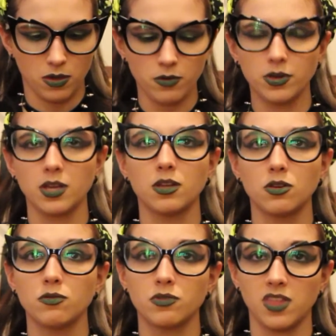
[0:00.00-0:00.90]
You can
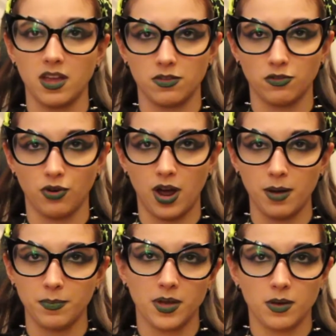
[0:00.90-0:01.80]
use that
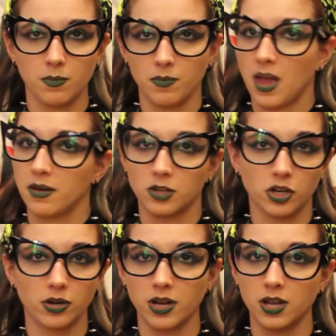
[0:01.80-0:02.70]
scrap and
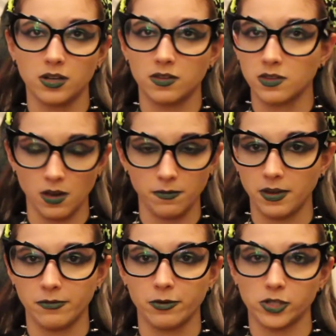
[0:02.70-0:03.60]
turn it into
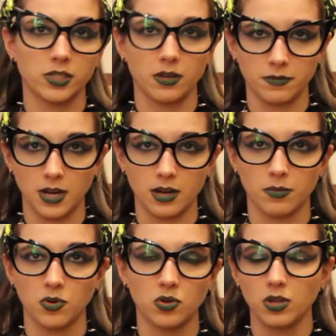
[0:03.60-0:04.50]
stuffing for a stuffed
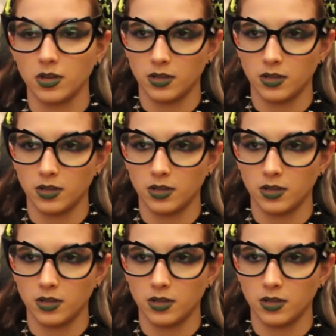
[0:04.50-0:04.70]
animal